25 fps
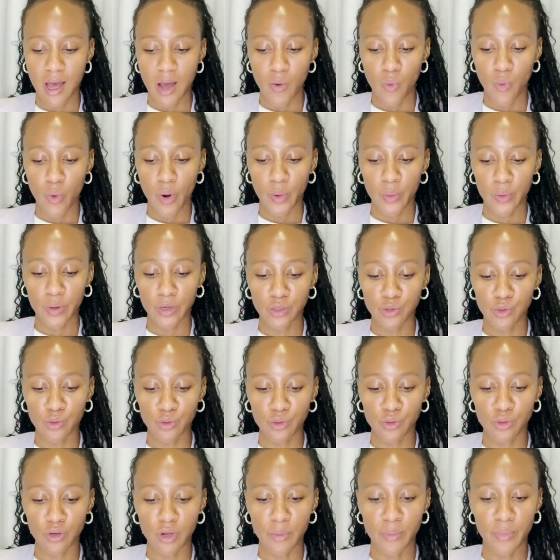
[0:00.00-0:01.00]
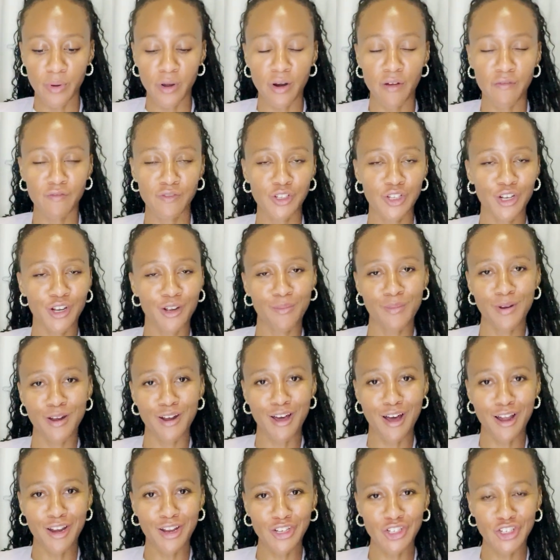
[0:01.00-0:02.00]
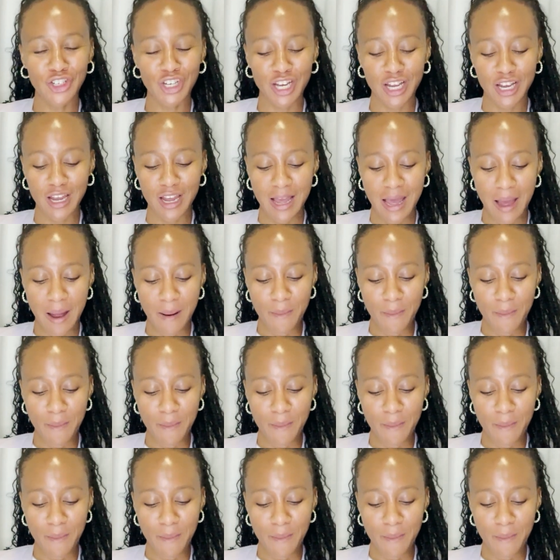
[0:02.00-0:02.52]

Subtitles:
where we do a bit of terminology